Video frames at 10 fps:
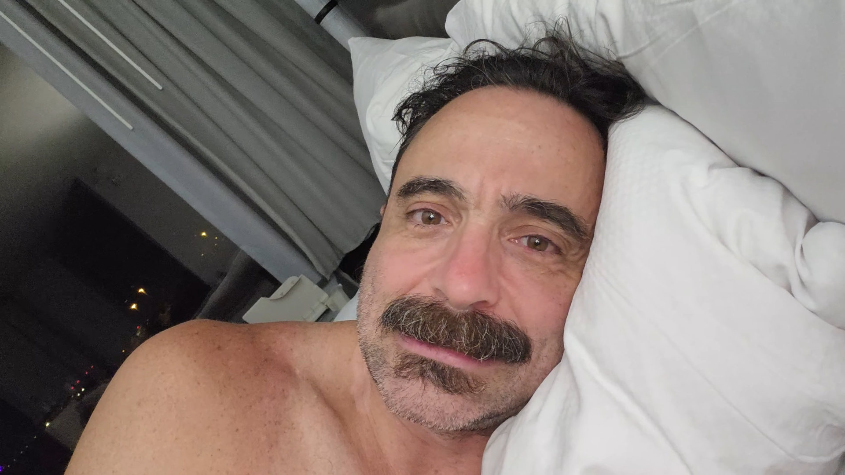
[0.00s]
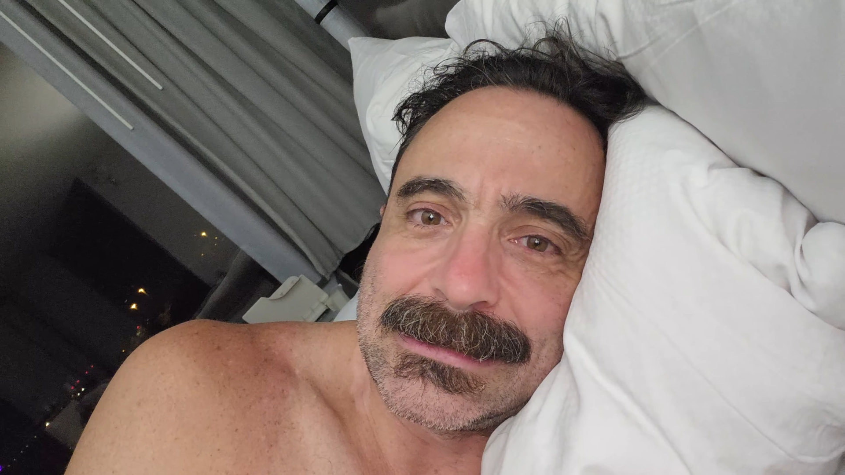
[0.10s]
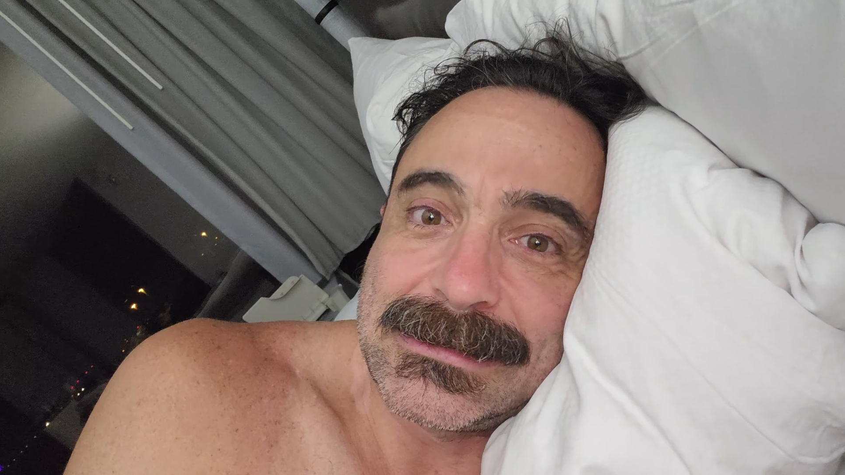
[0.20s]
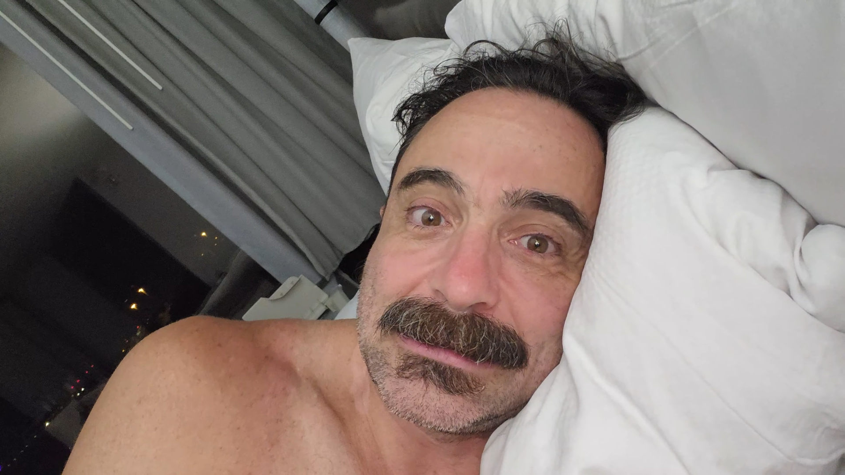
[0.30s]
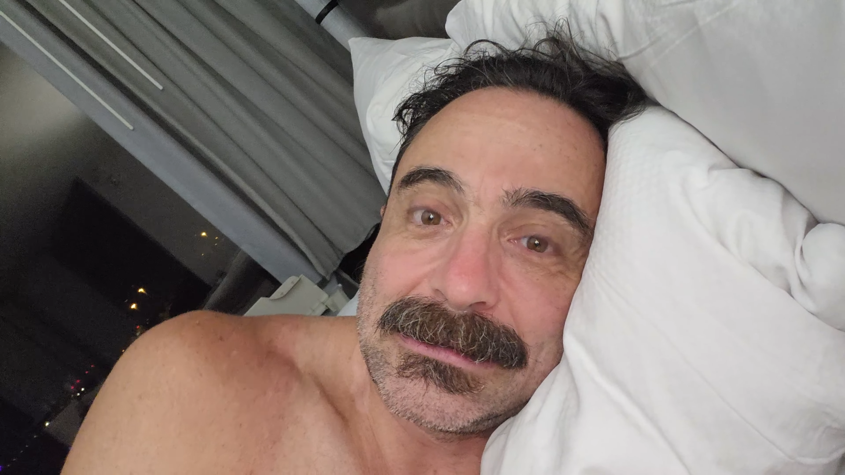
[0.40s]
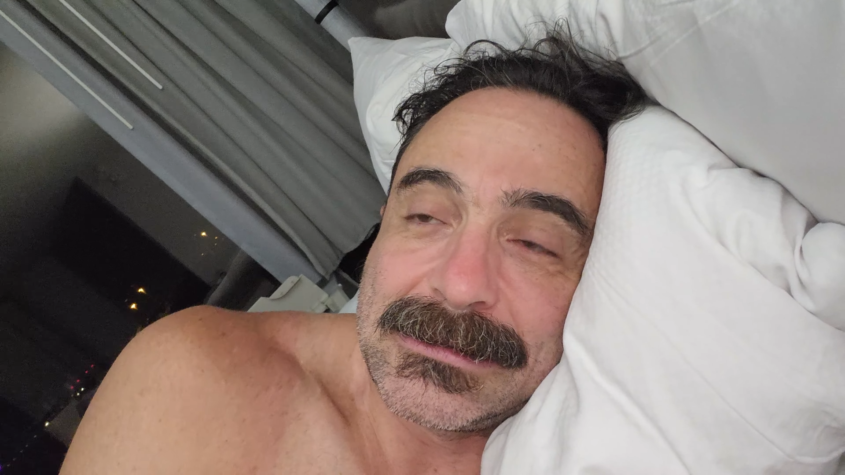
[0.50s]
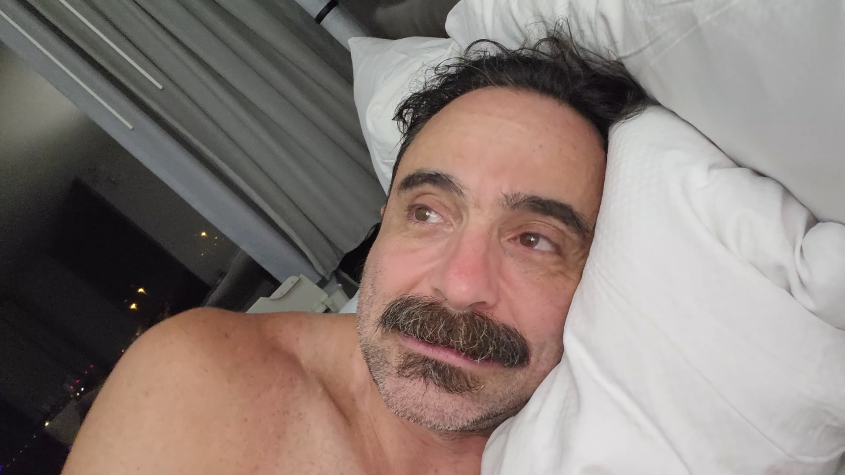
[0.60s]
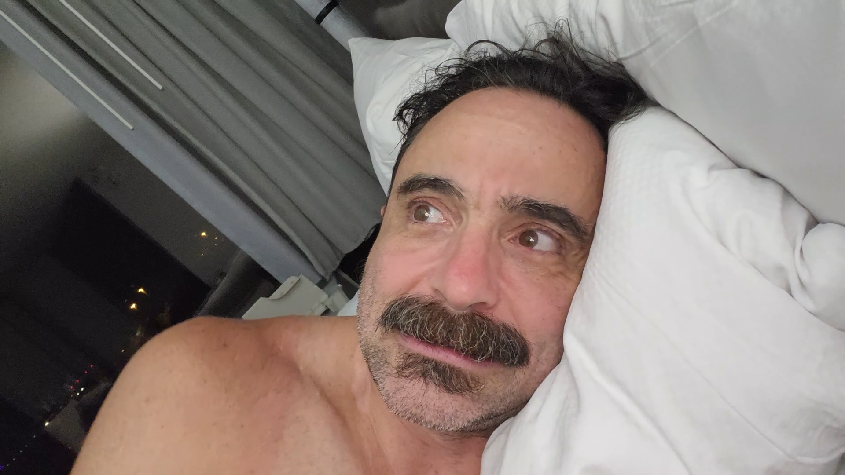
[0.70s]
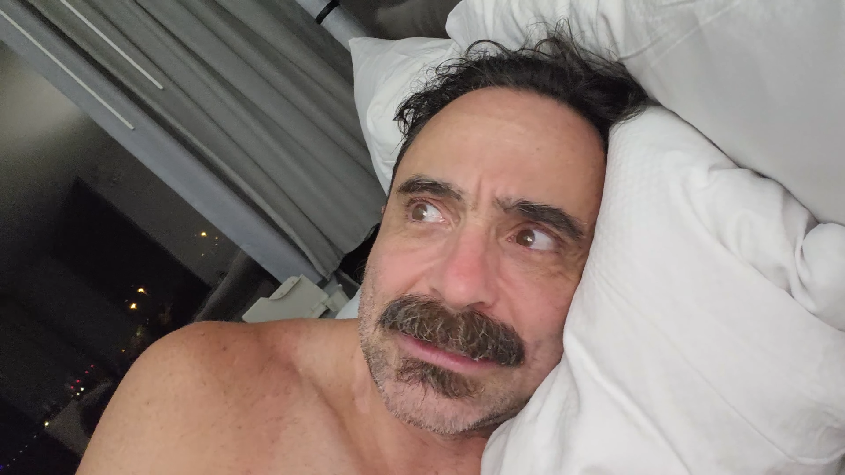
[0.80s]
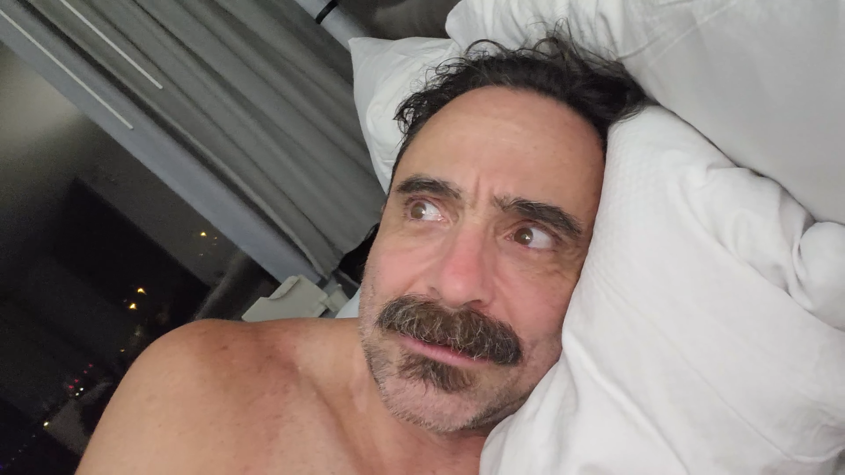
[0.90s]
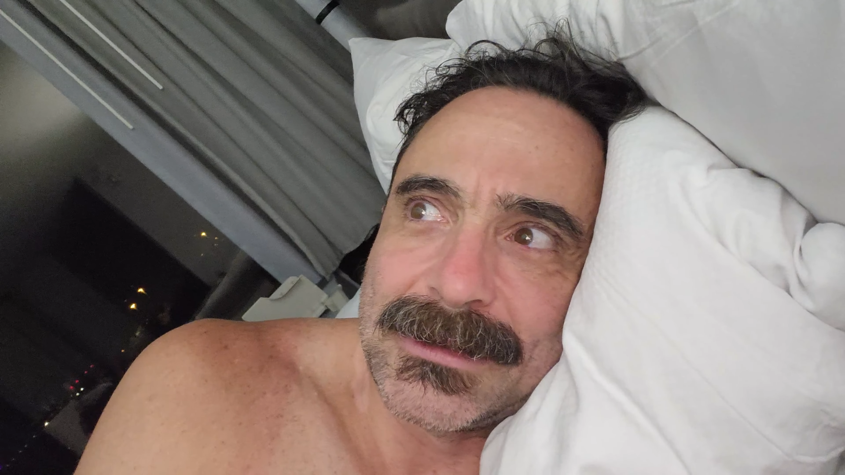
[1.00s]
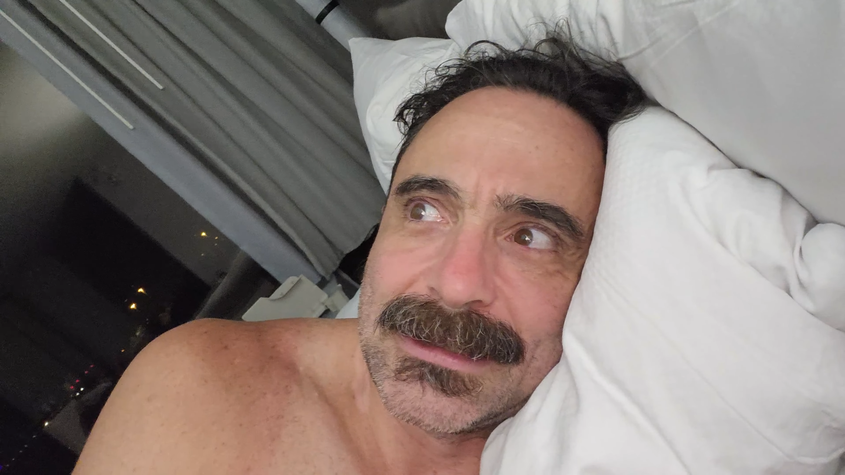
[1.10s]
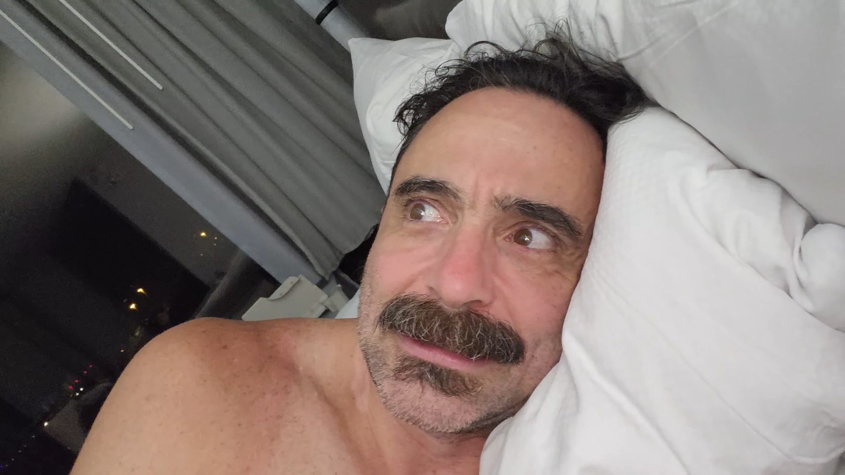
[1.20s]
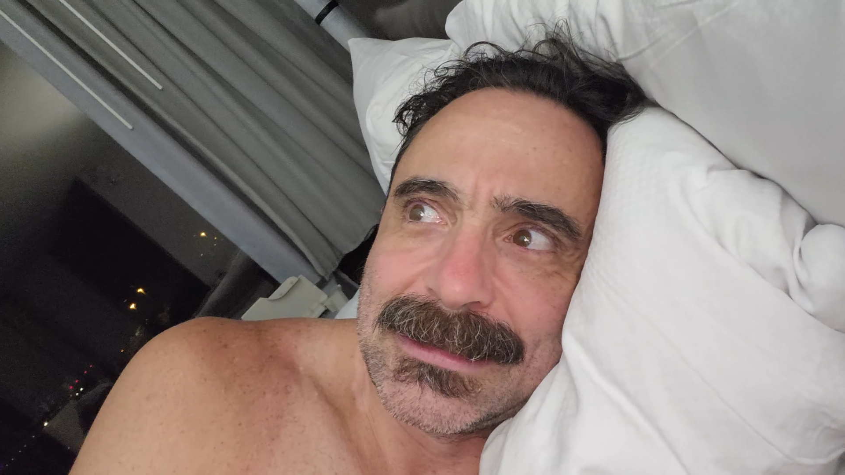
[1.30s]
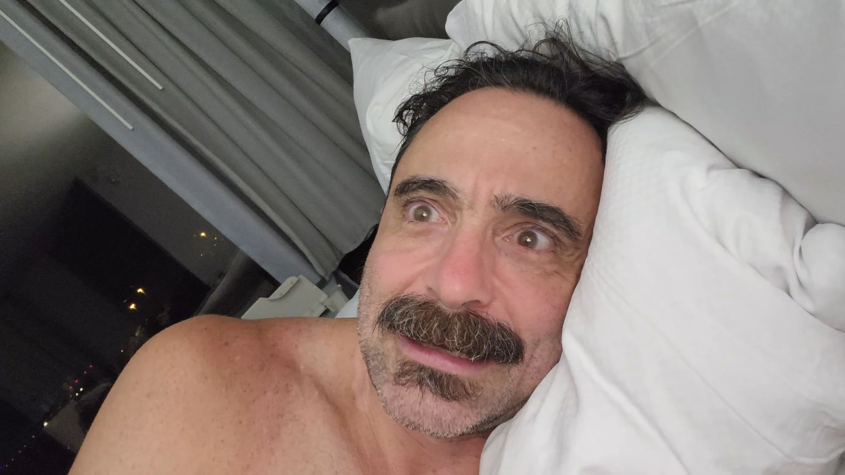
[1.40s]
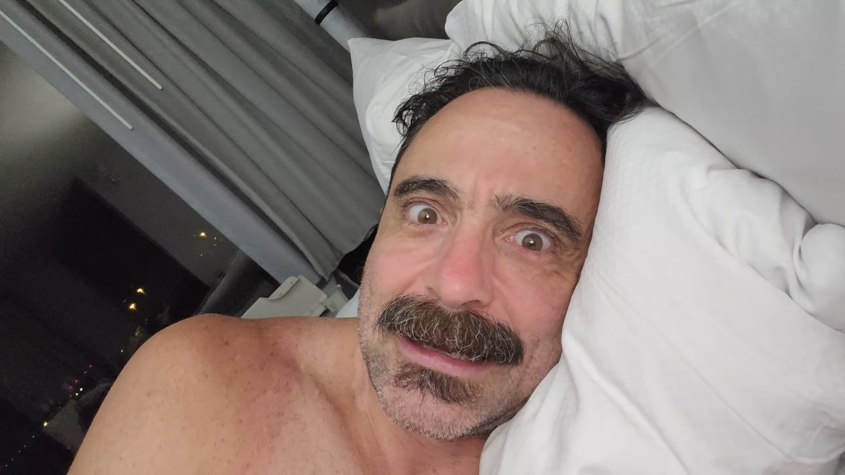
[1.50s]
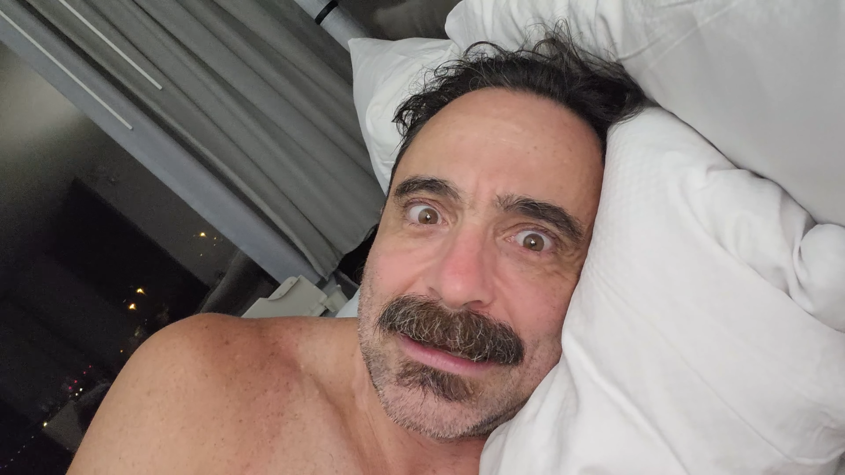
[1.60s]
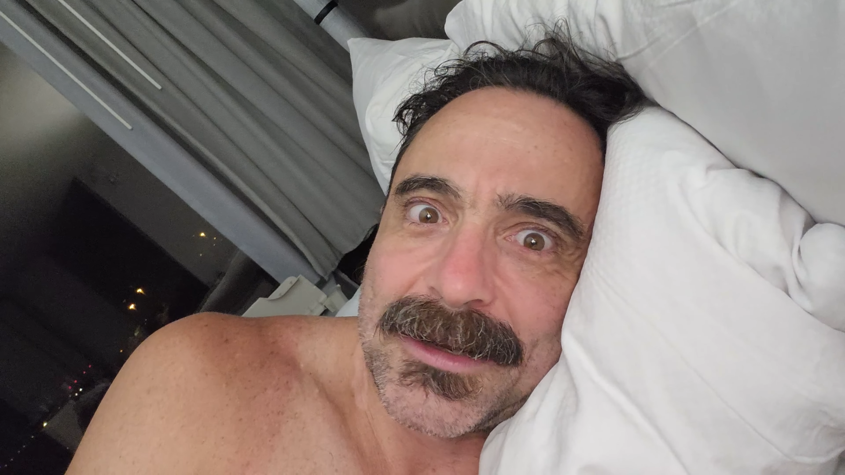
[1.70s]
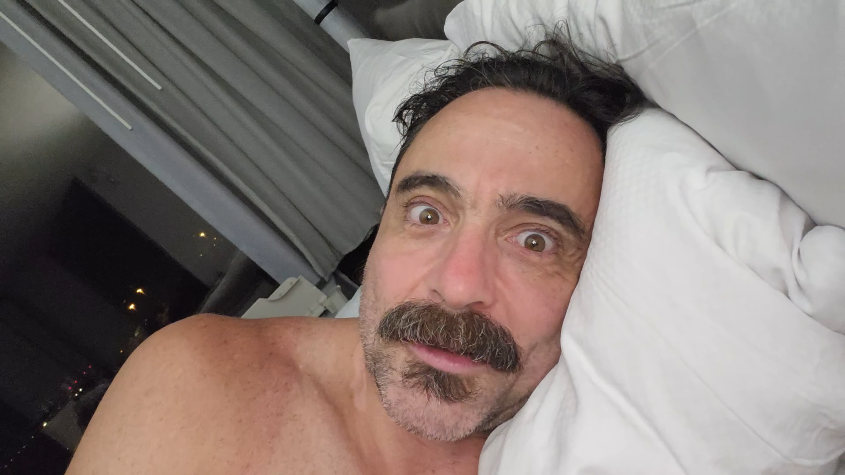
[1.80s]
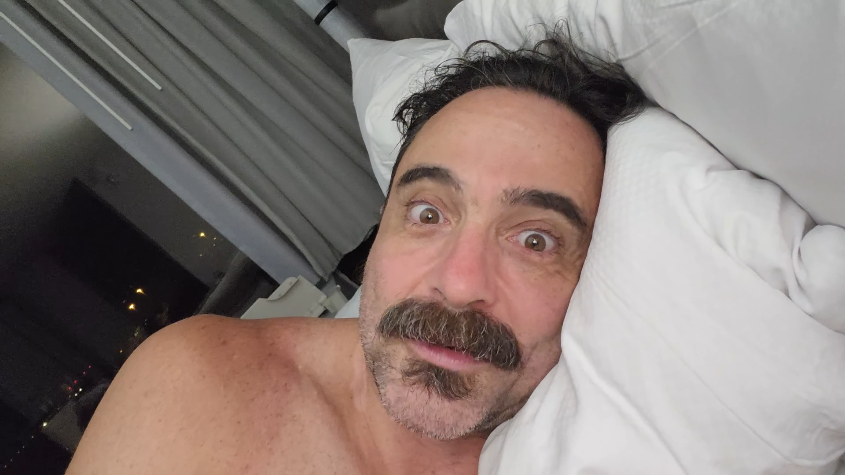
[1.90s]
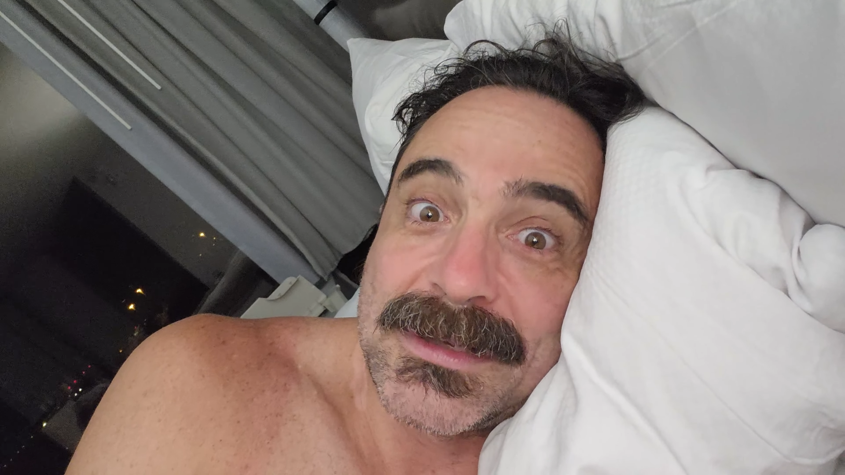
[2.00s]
Oh, so another